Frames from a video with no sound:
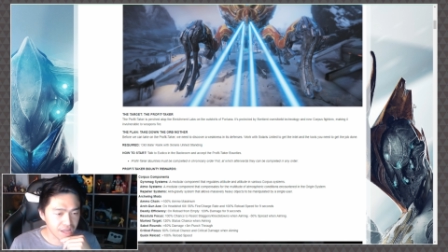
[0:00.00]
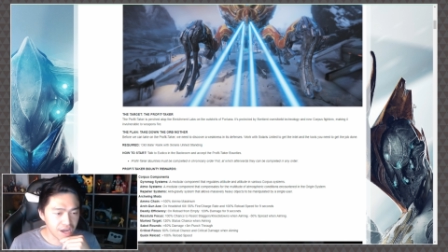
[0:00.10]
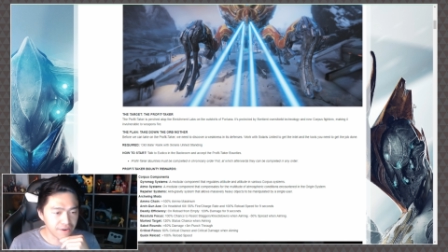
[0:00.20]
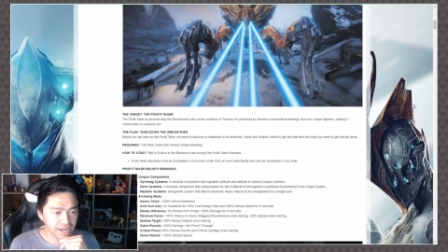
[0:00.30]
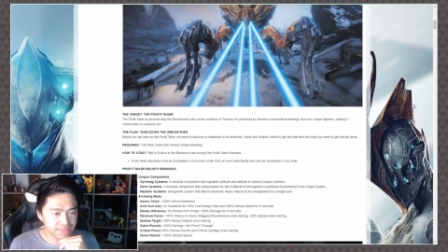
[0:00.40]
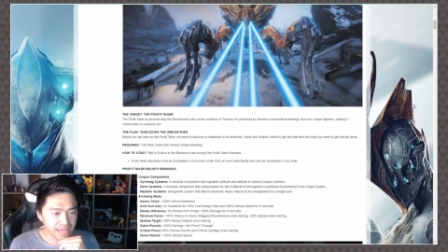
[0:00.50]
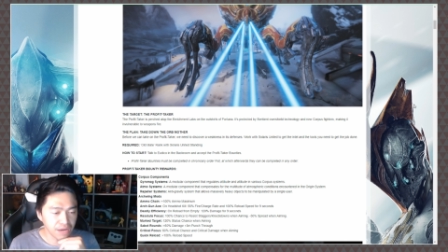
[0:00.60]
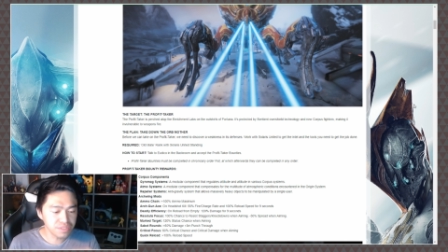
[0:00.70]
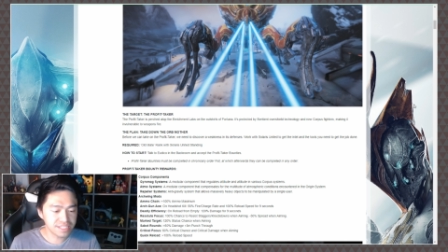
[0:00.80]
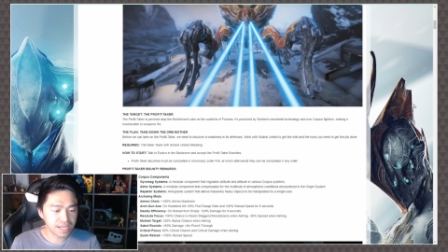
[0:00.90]
Alright, that
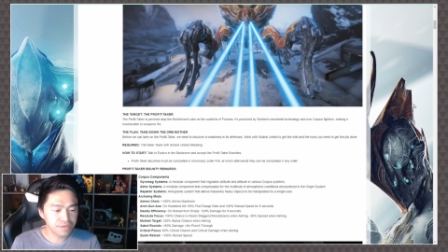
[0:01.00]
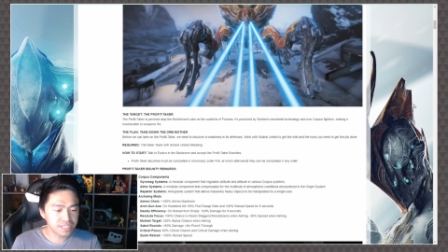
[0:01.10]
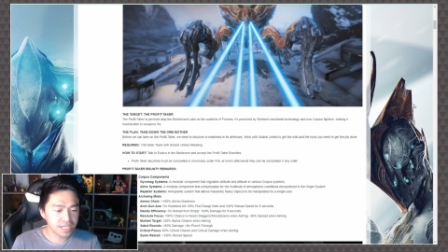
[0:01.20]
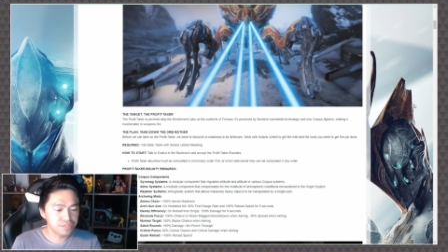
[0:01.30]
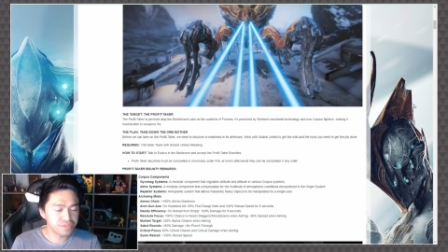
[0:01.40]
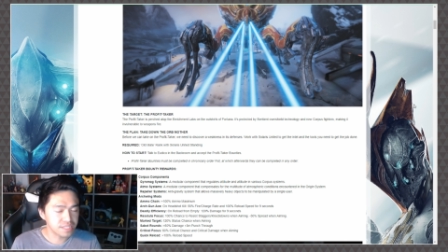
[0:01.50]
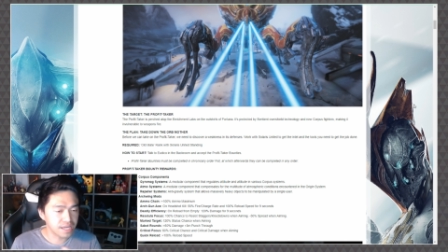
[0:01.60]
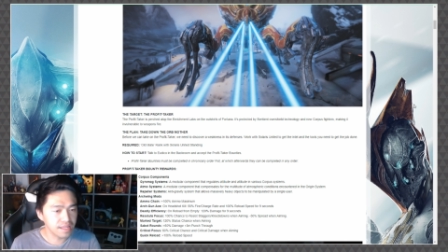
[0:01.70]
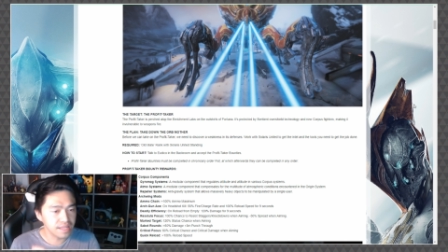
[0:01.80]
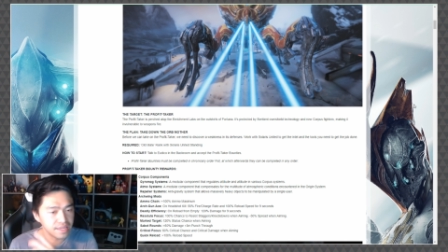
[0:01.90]
one sounds interesting.
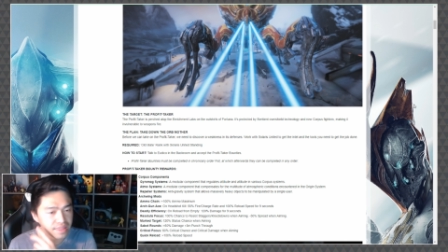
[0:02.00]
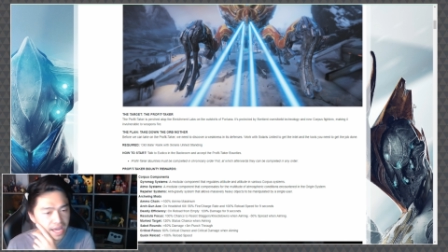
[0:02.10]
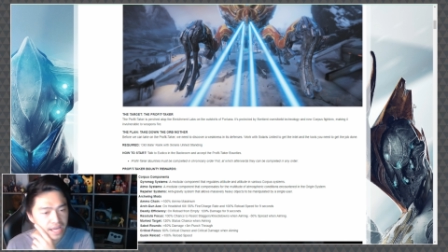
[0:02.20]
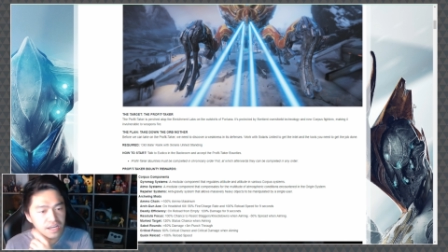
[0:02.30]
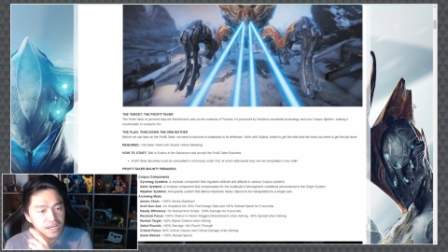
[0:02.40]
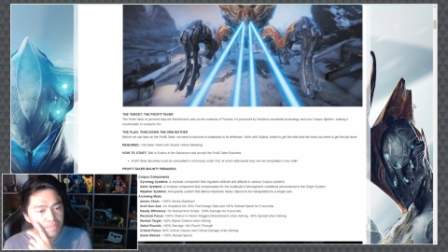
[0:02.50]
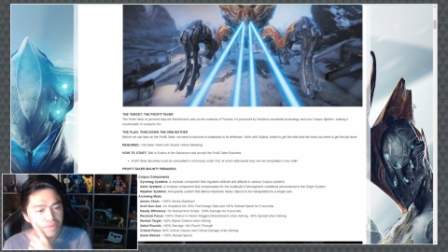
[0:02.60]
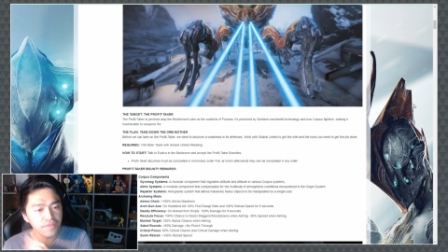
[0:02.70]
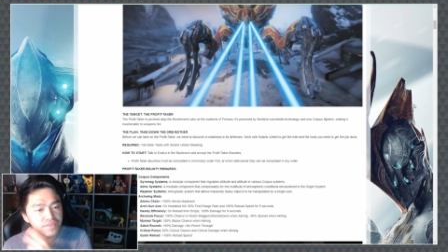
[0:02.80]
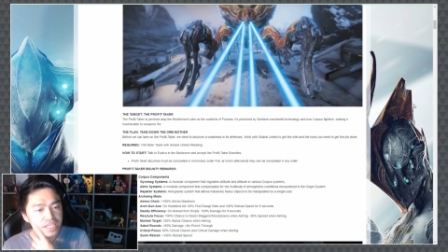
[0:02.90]
I like that.
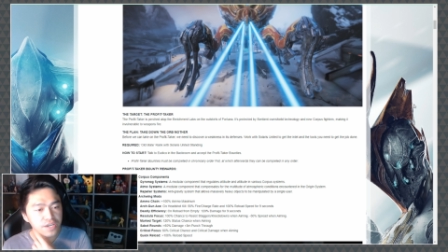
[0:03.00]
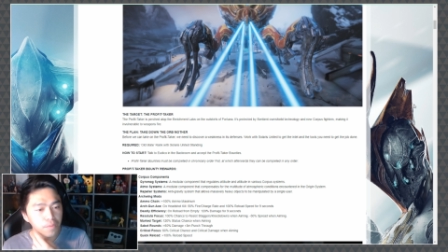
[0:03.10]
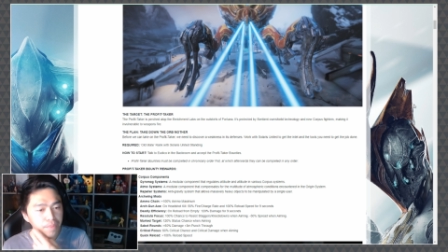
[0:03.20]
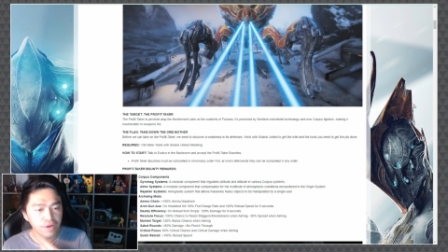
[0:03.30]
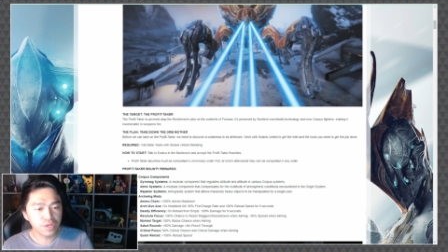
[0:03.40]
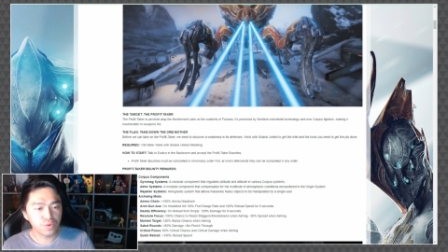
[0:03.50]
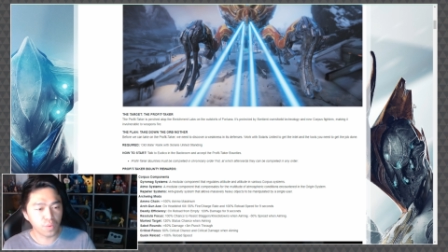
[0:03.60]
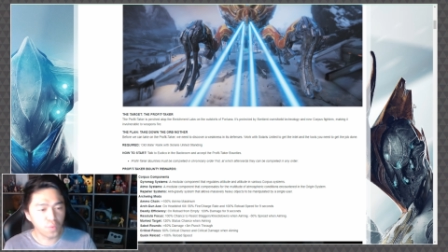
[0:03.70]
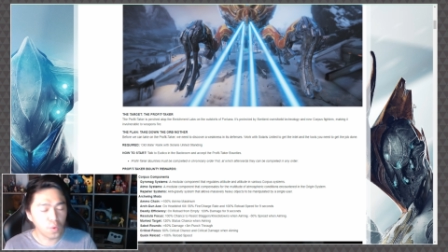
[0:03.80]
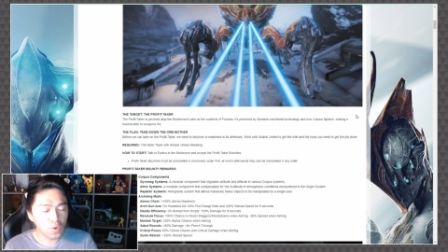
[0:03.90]
Profit Taker Bounty
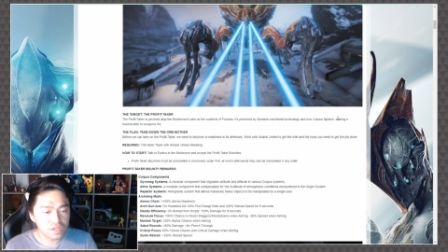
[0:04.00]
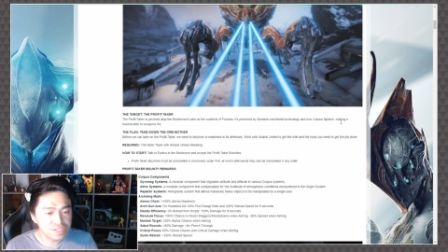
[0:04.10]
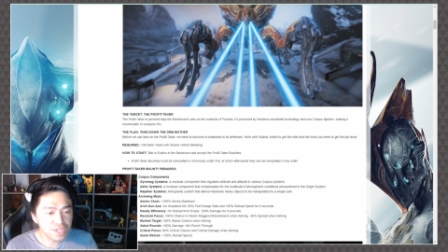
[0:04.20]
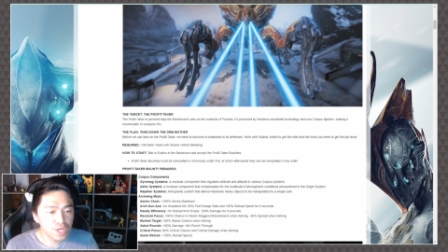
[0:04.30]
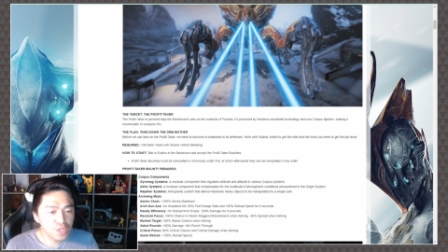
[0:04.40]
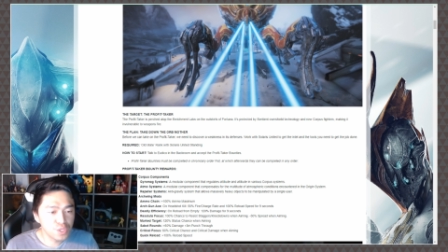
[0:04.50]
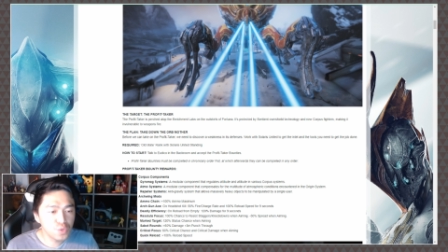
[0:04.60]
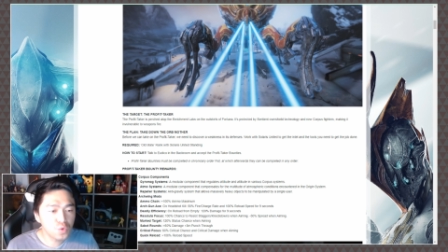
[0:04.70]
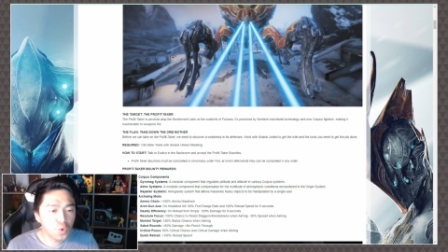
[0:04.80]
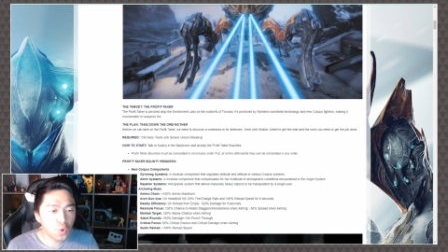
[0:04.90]
Rewards,
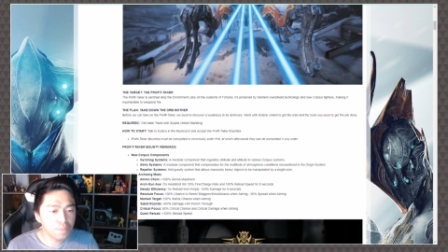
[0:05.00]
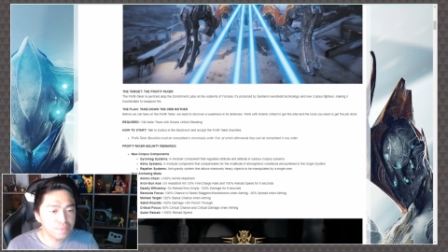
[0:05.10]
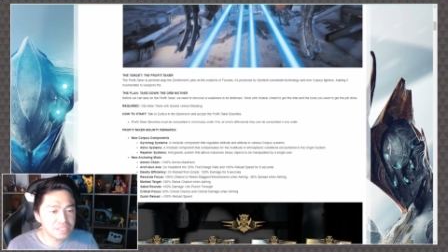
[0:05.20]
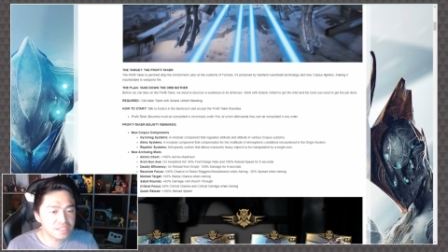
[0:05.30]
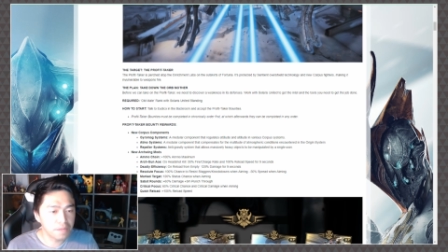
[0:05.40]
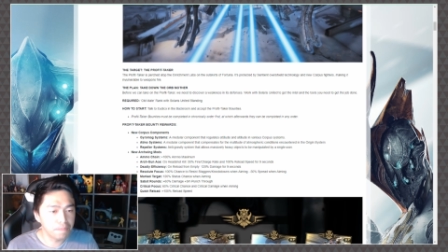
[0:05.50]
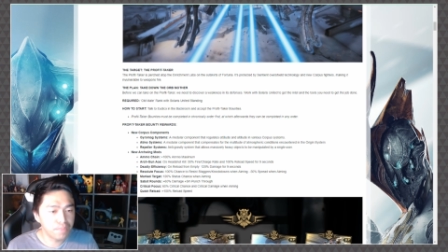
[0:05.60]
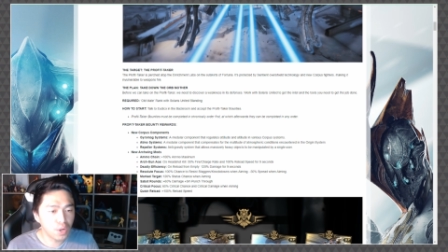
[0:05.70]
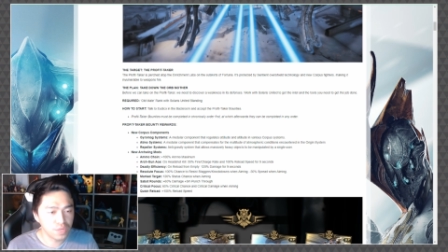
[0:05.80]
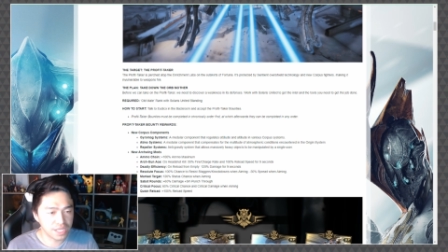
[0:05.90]
New Corpus
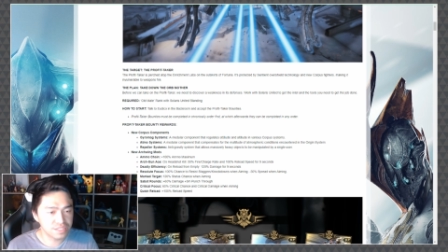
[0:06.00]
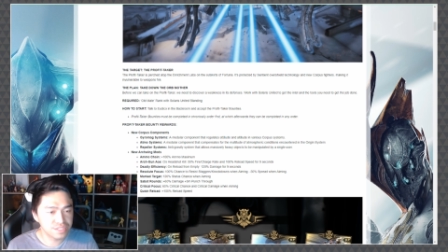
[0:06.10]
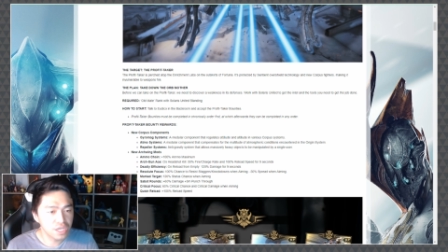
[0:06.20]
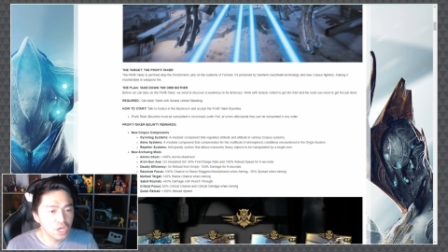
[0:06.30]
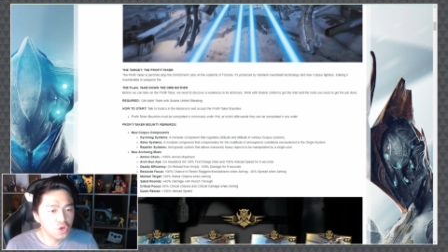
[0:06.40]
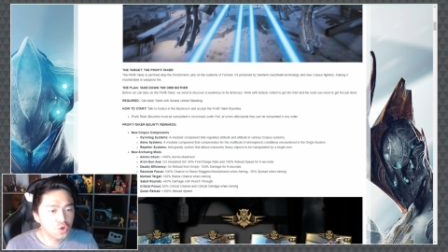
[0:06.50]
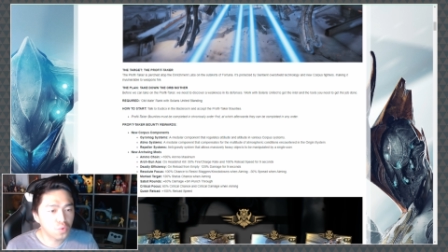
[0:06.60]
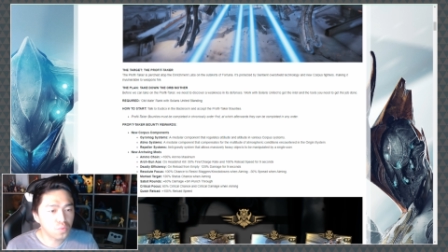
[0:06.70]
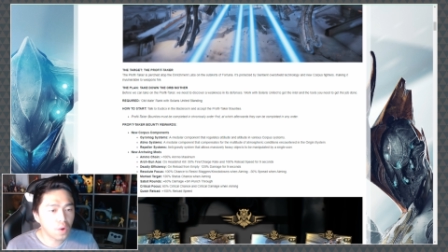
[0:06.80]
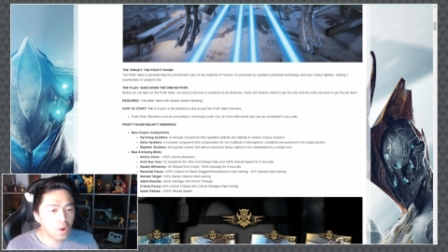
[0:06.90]
Components,
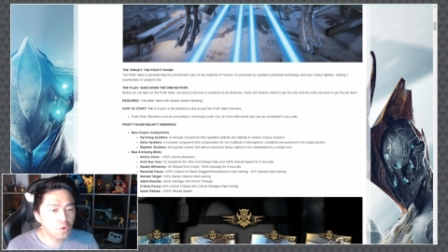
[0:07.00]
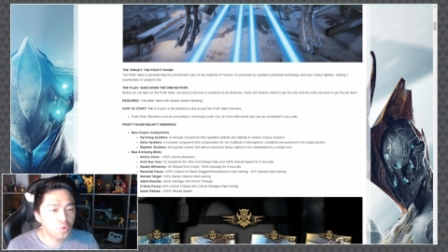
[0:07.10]
gyro